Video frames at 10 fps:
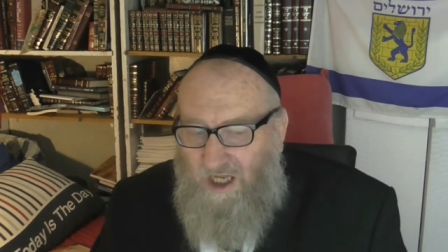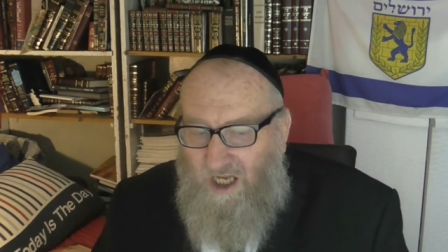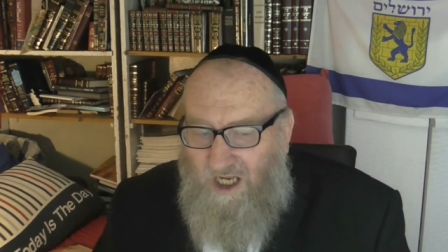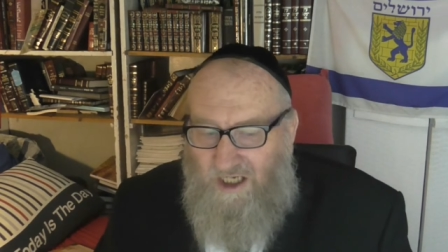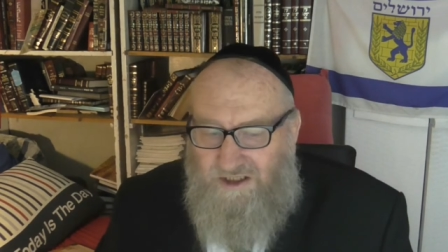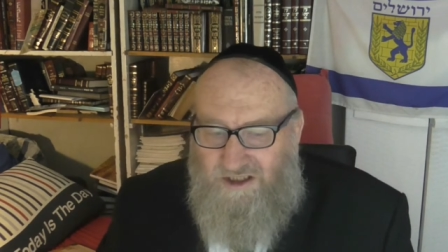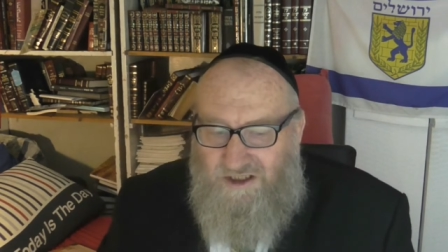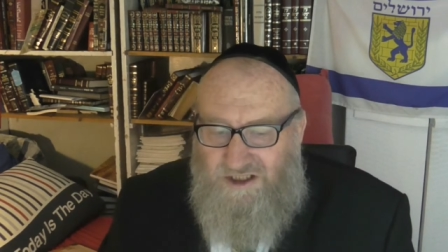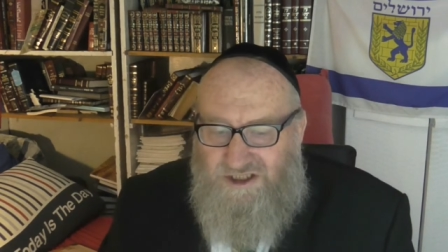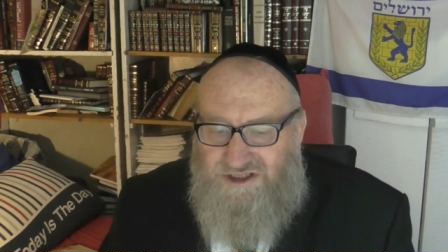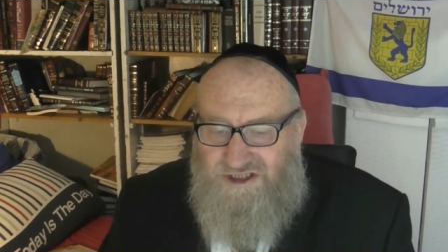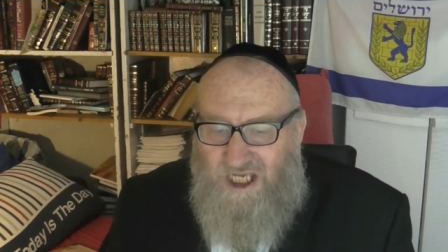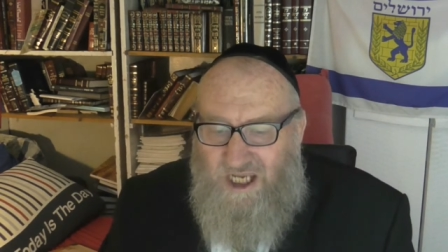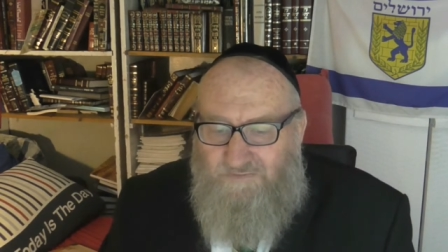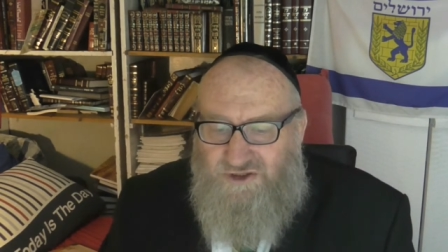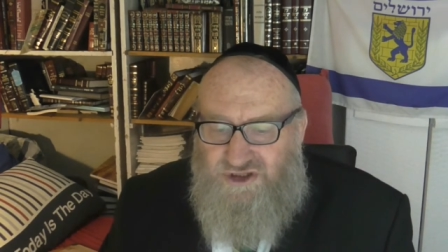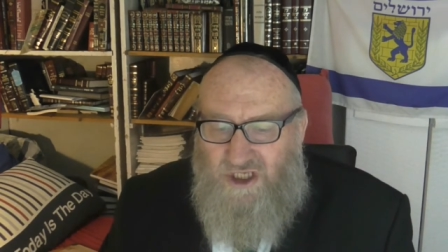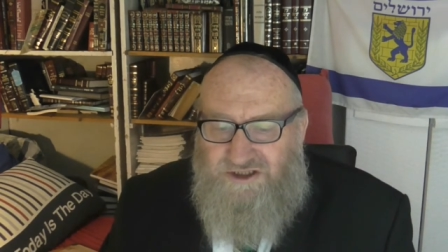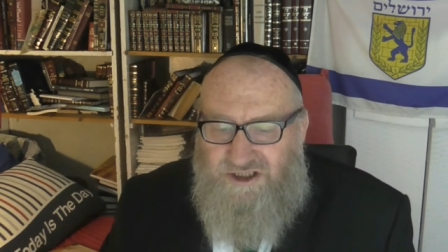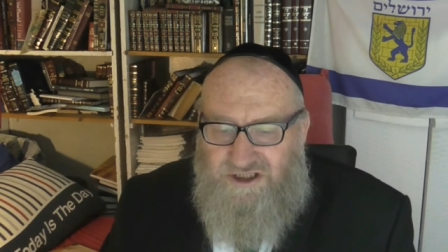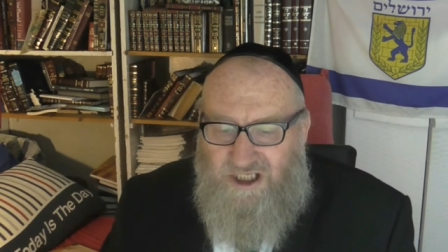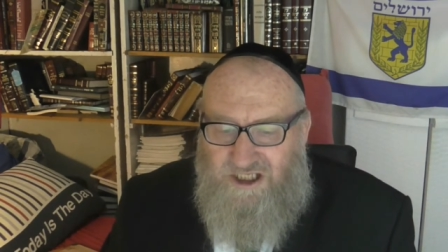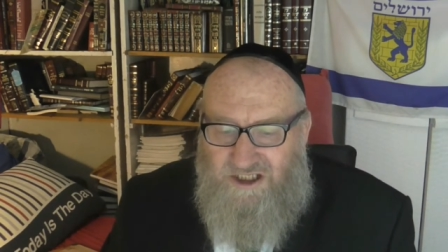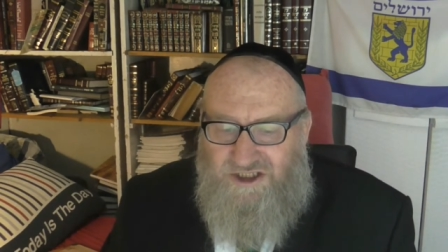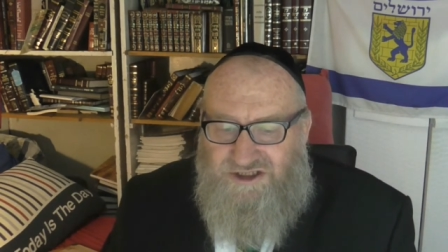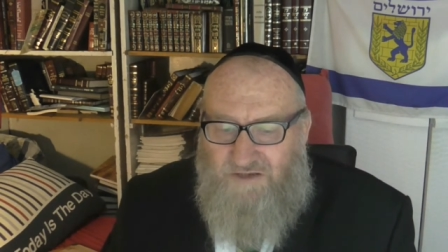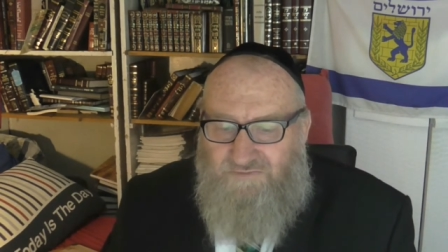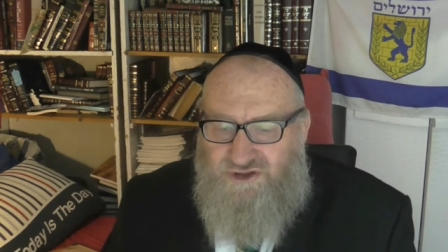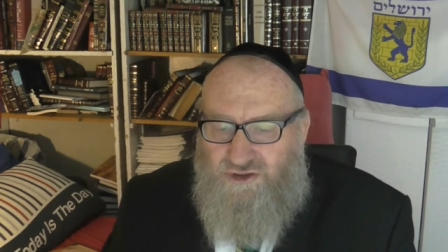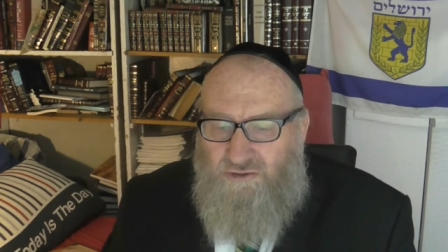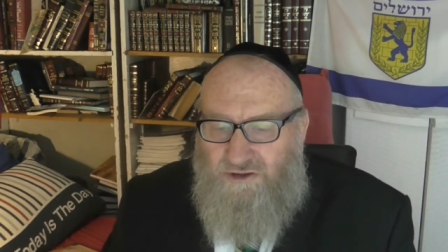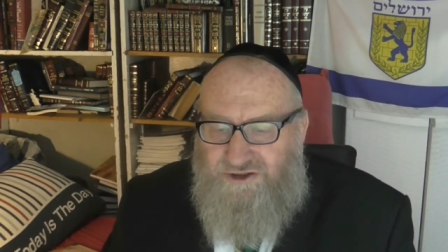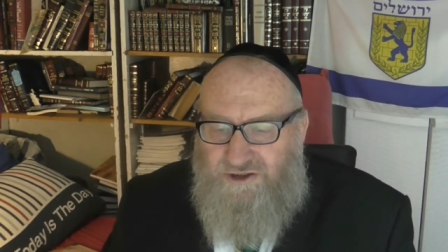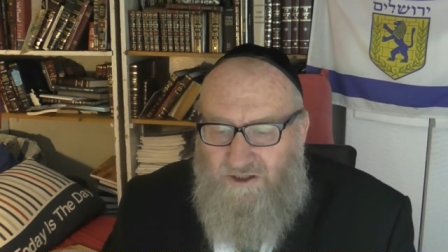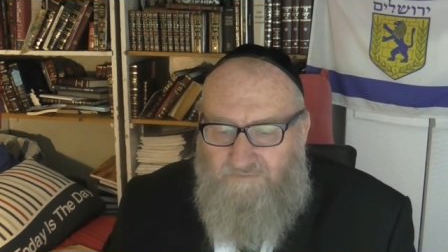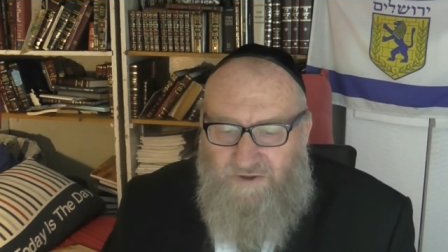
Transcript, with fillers: And this is, happens uh, today, this happens all the time.